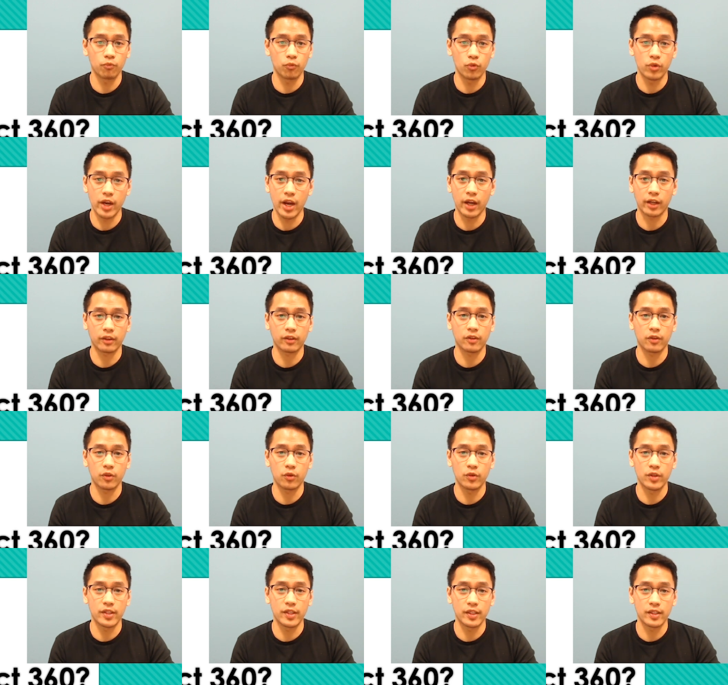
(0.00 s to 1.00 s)
React
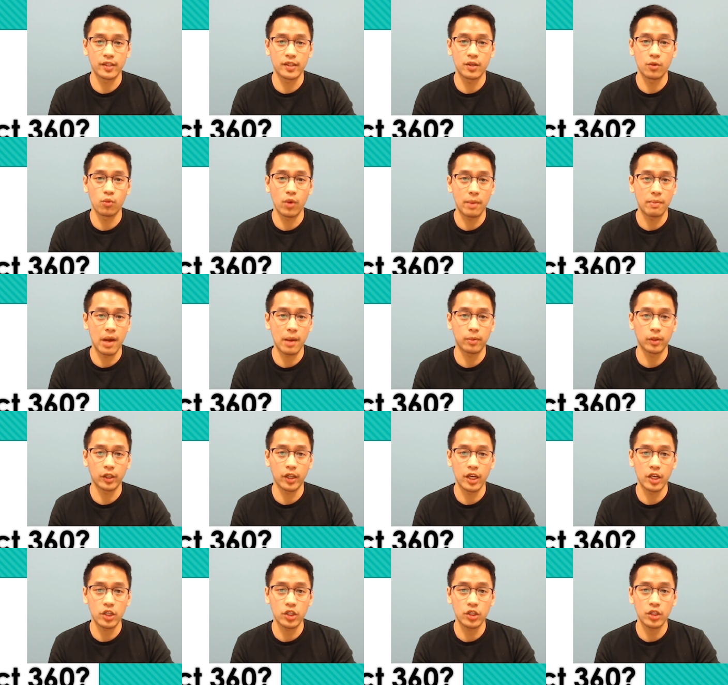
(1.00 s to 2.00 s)
360 web
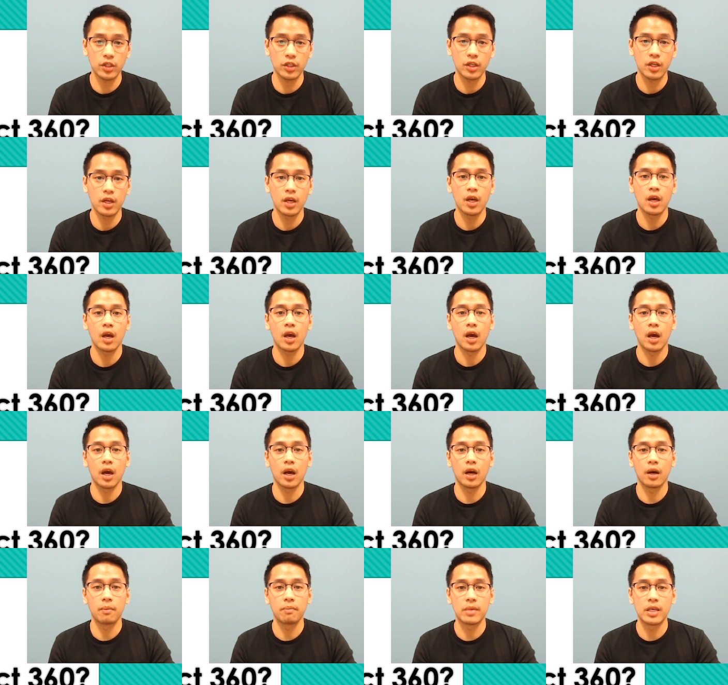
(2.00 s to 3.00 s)
application,
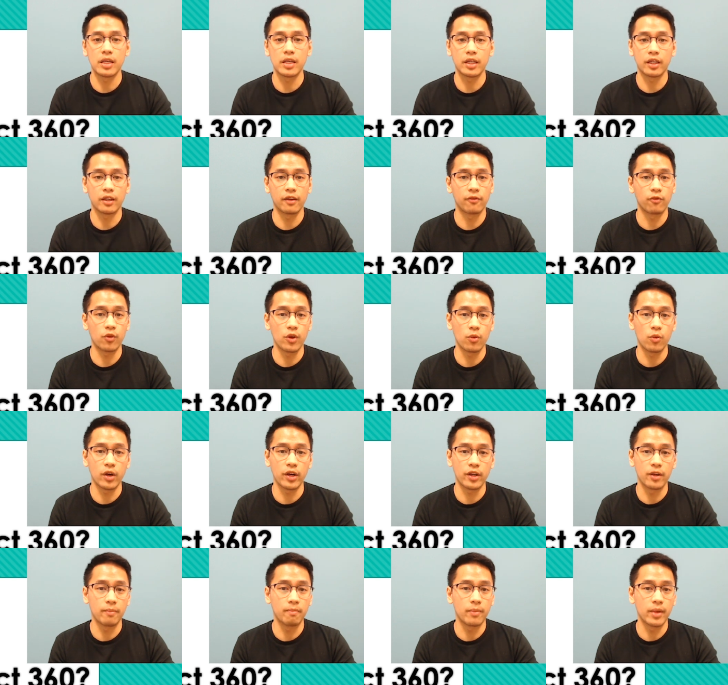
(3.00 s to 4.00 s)
meaning if we
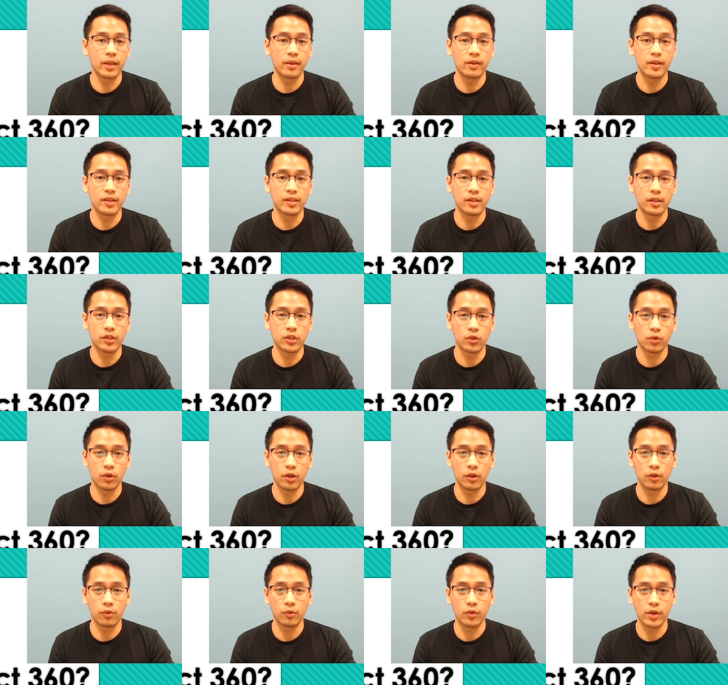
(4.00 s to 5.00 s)
want to embed this into
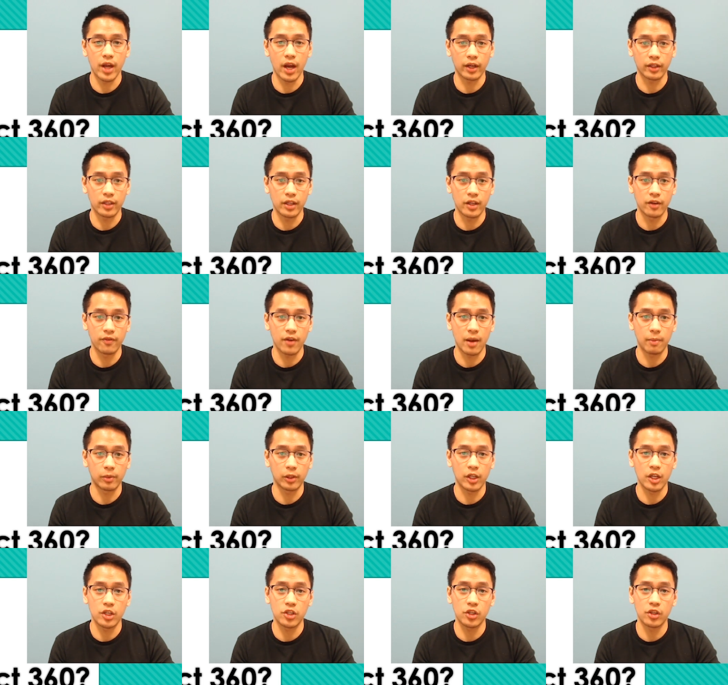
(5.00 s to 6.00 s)
our React Native
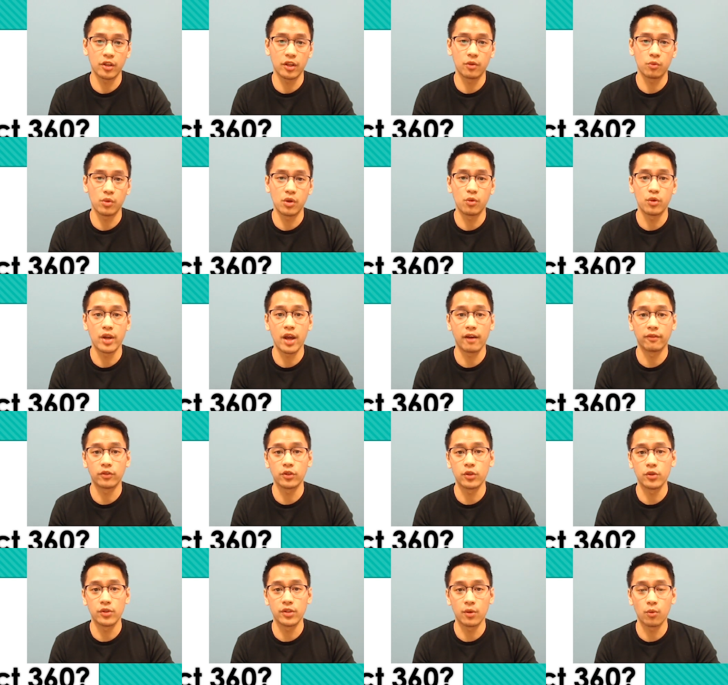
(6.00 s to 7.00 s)
application, then we would have
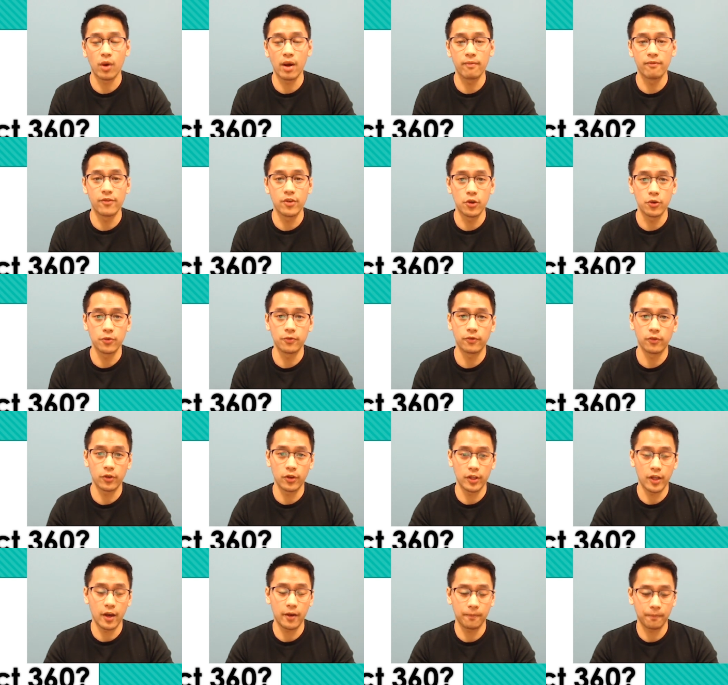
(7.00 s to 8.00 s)
to use a web view for
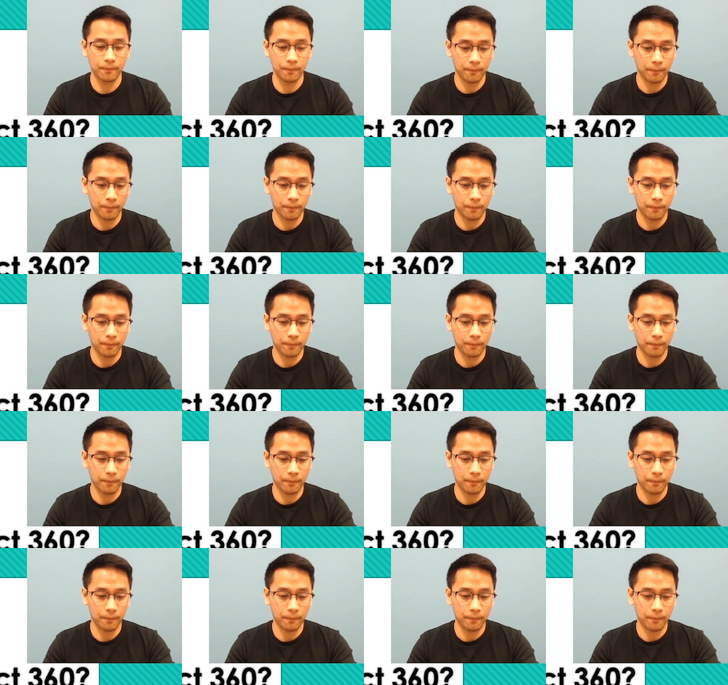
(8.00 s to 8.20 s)
that.